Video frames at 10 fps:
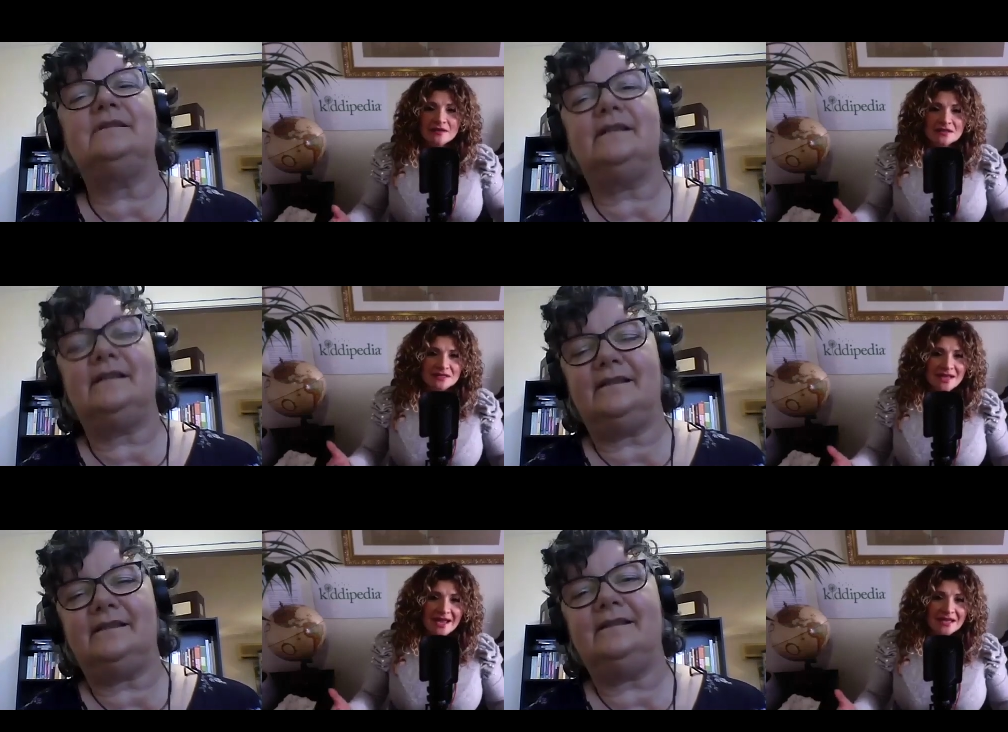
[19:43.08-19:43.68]

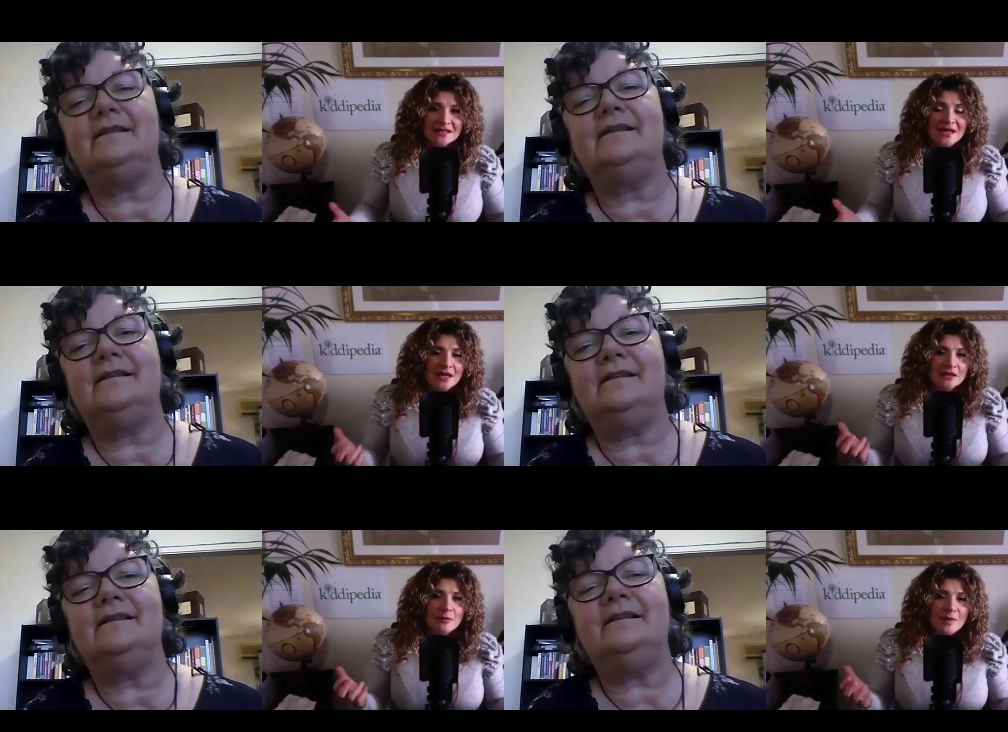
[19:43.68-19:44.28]
Speaker 1: state,
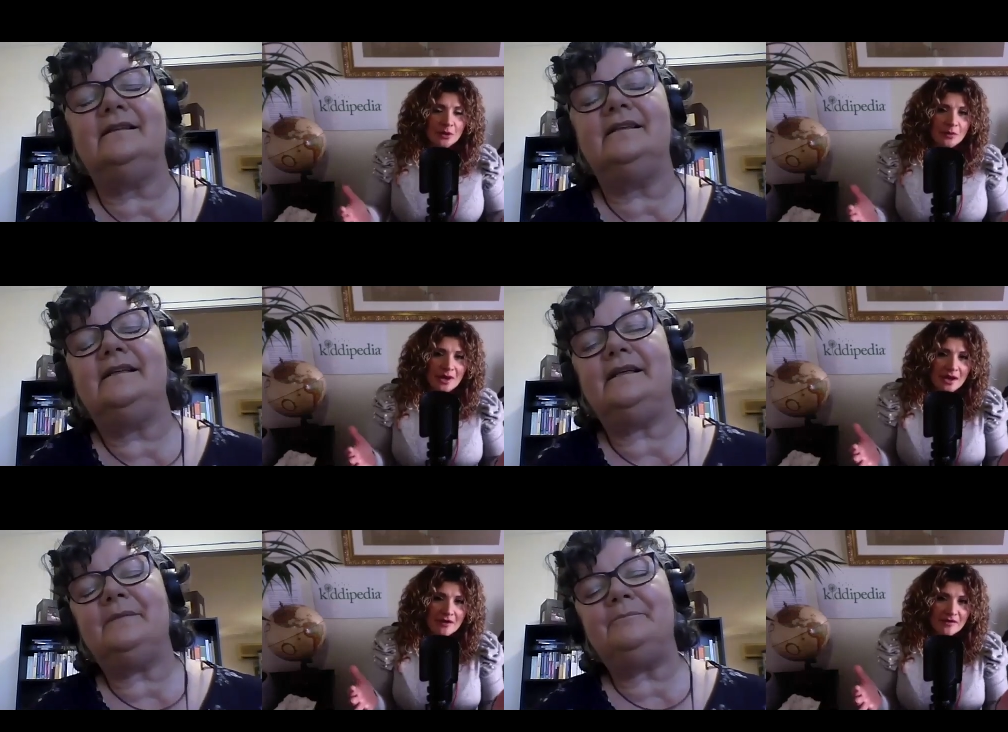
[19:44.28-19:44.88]
the better we
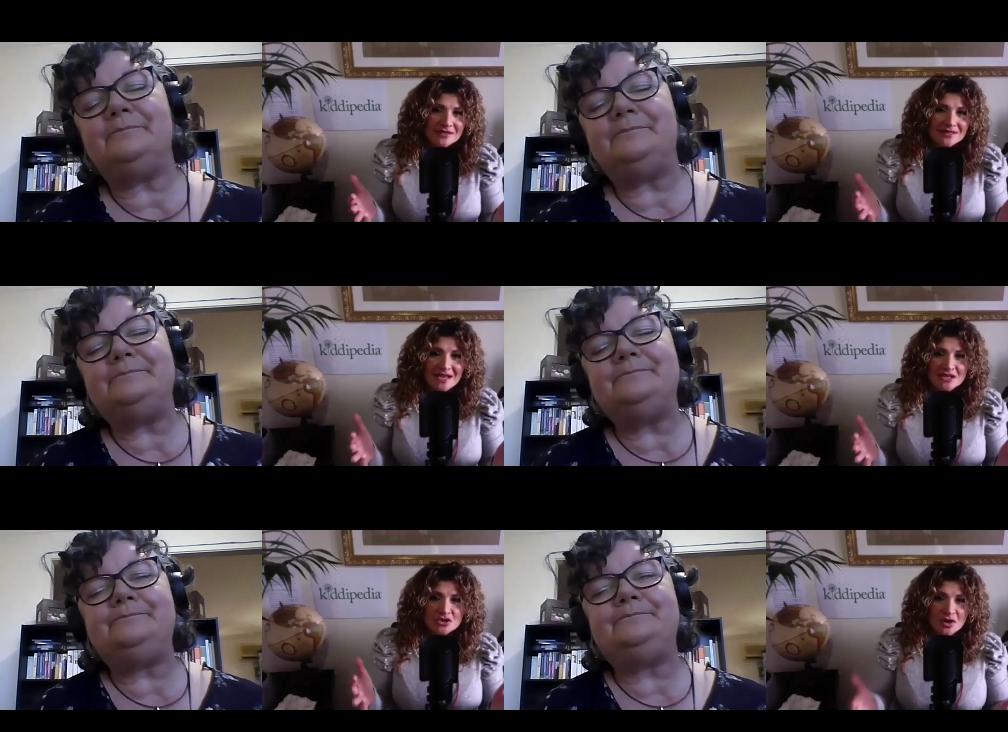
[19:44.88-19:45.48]
yep. have our day
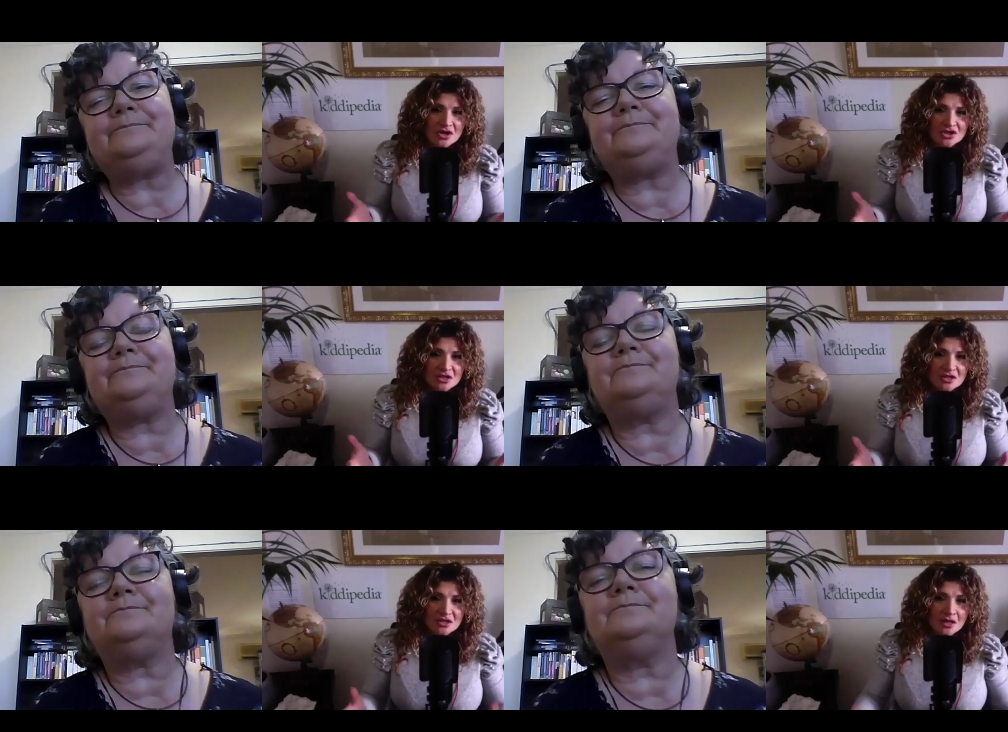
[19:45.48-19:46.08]
structured.
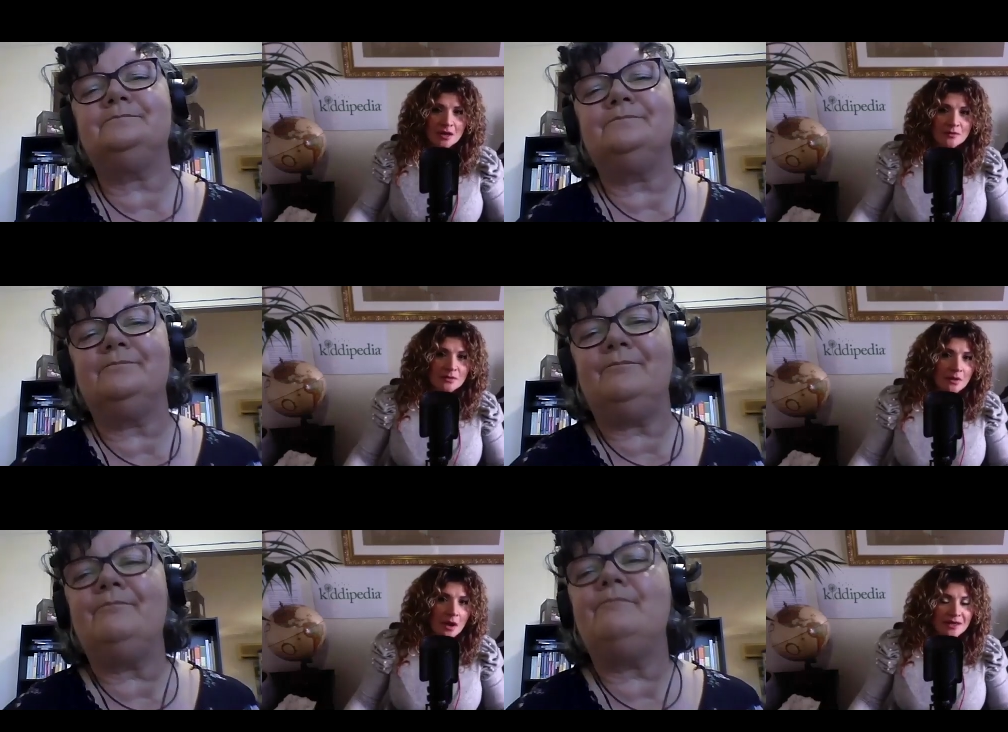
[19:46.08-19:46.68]
Um,
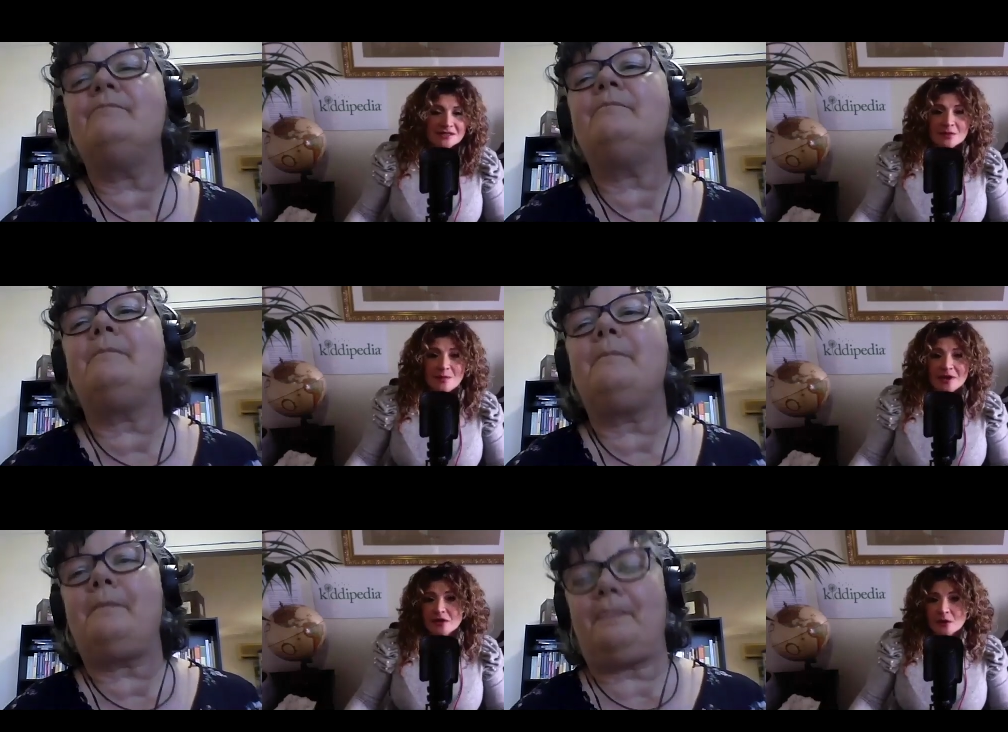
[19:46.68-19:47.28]
I guess the
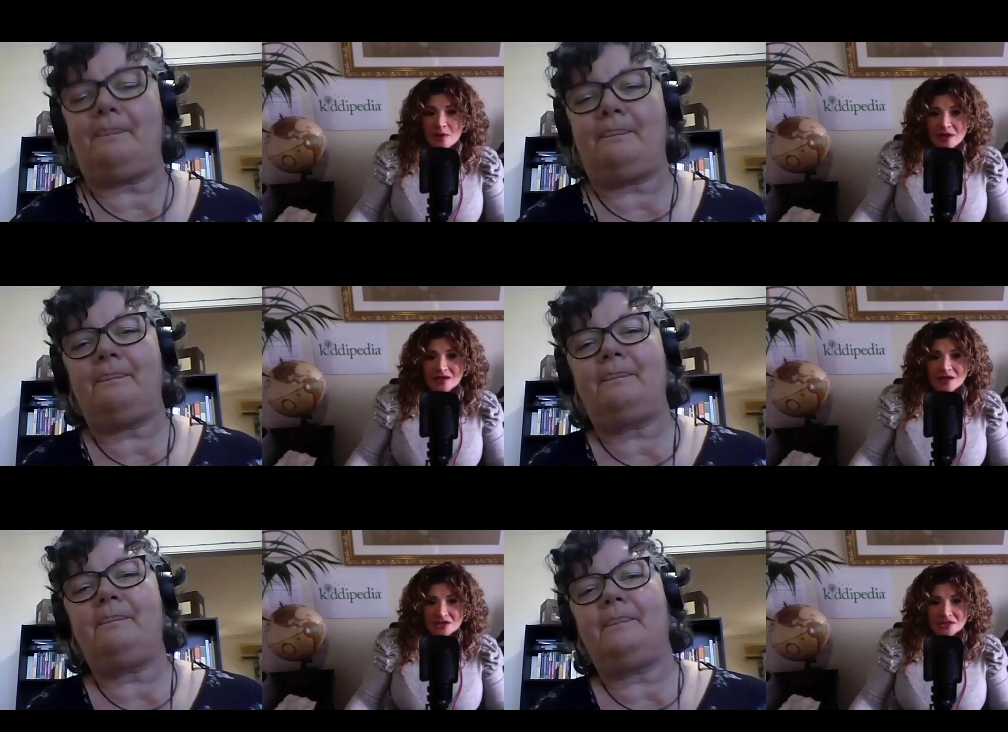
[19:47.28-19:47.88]
better that we can
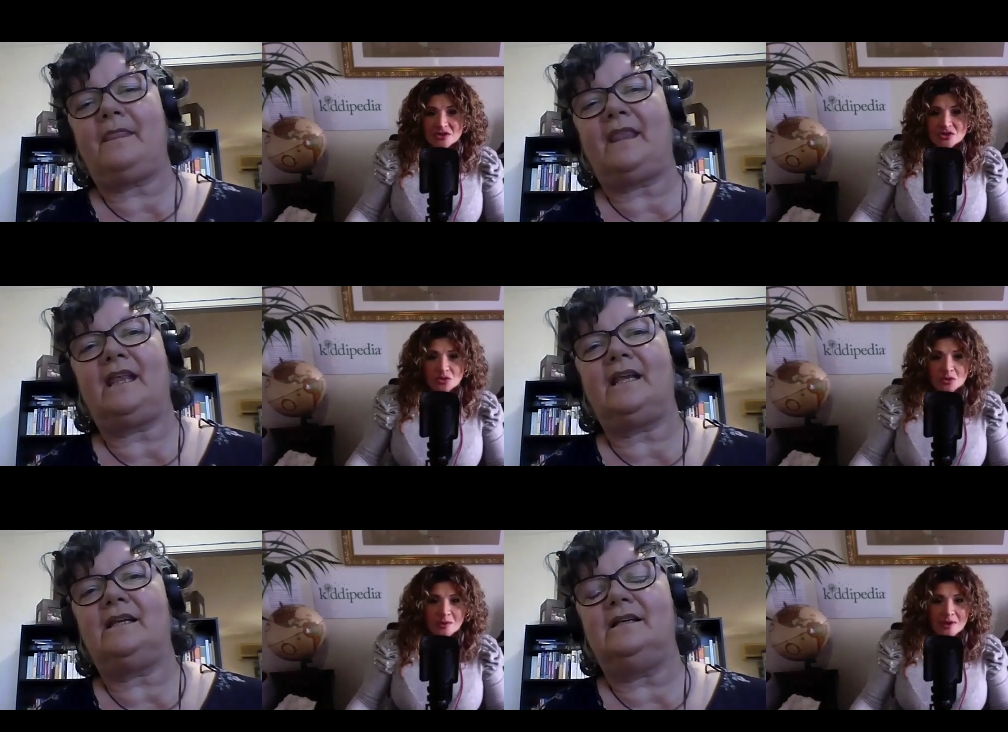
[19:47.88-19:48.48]
actually ensure
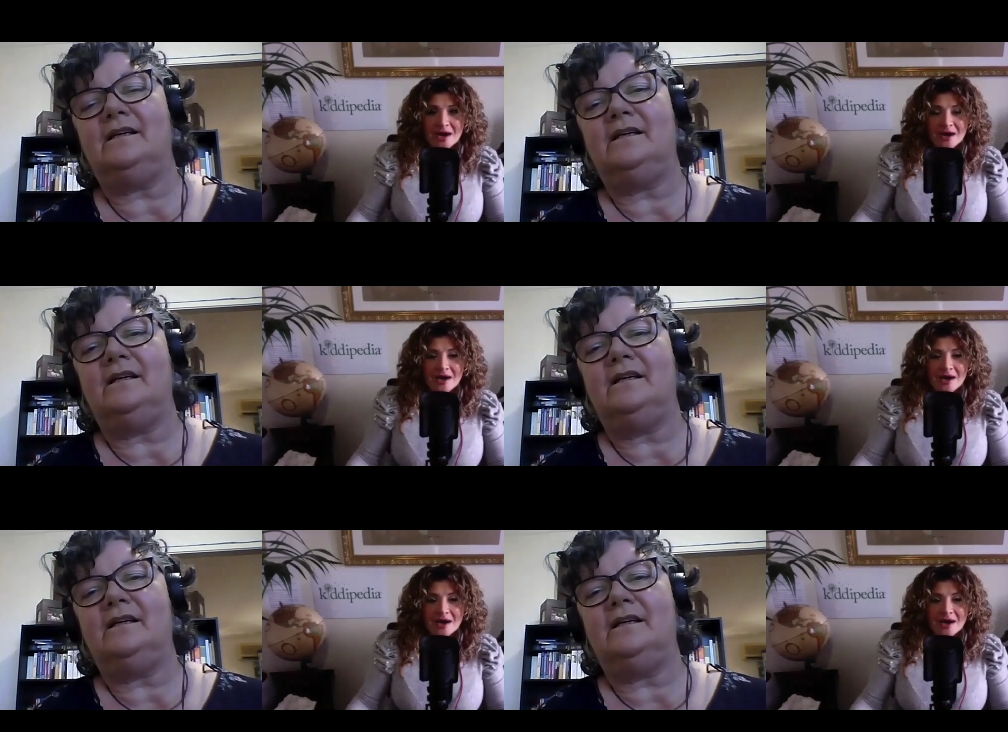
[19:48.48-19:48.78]
that we are